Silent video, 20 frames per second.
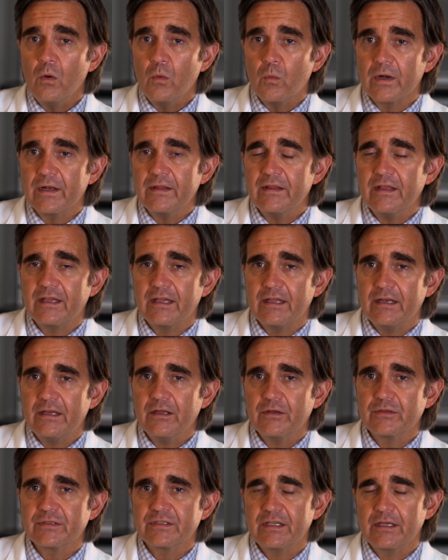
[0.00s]
One of the
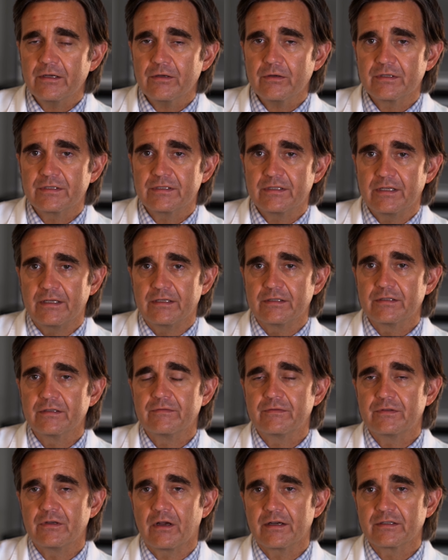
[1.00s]
idiosyncrasies
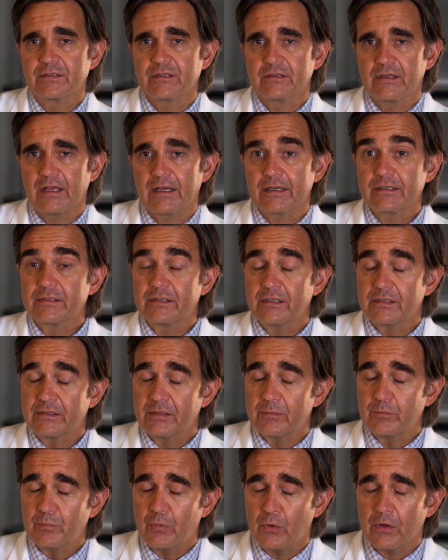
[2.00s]
of Darzalex that's
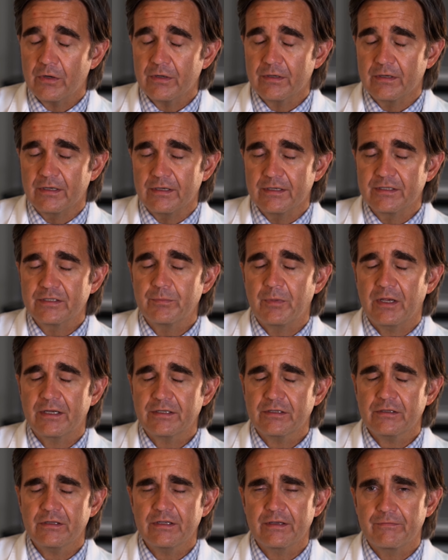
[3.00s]
important,
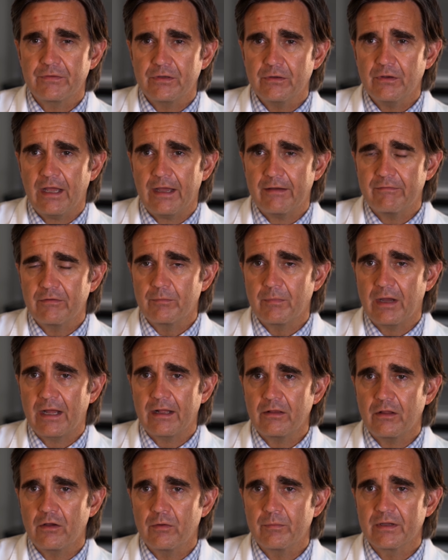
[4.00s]
especially if you have a
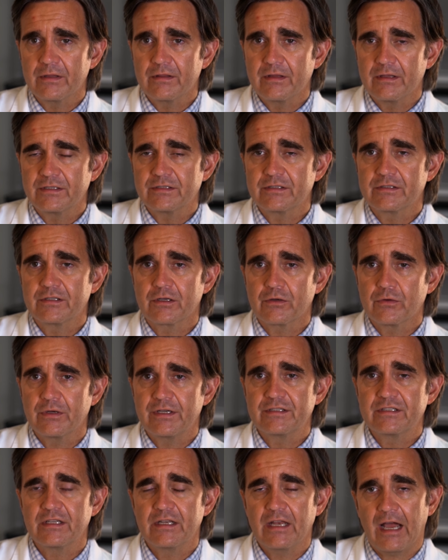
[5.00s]
myeloma that
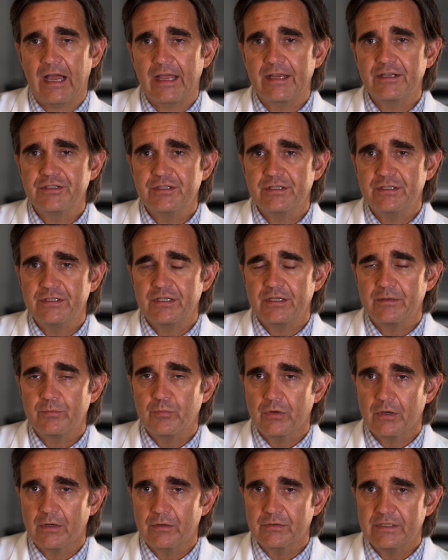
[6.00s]
secretes an IgG
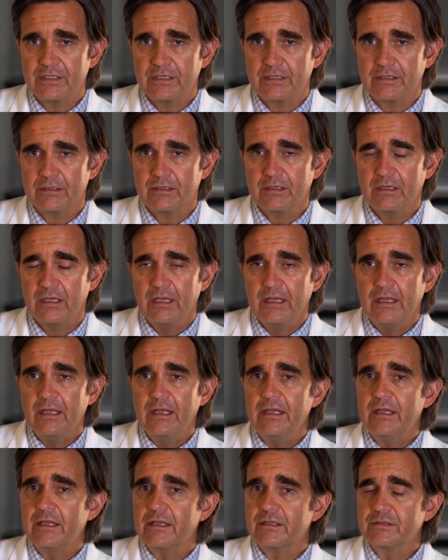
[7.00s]
protein,
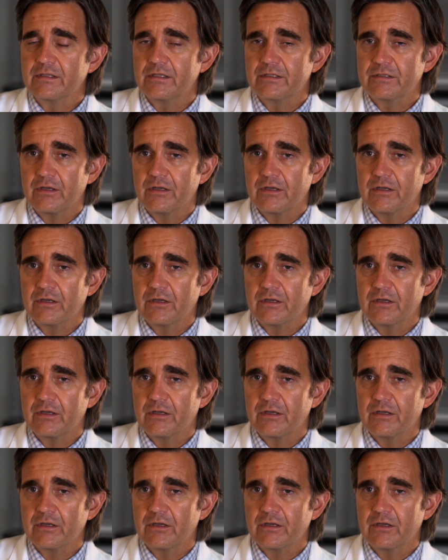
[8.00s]
is that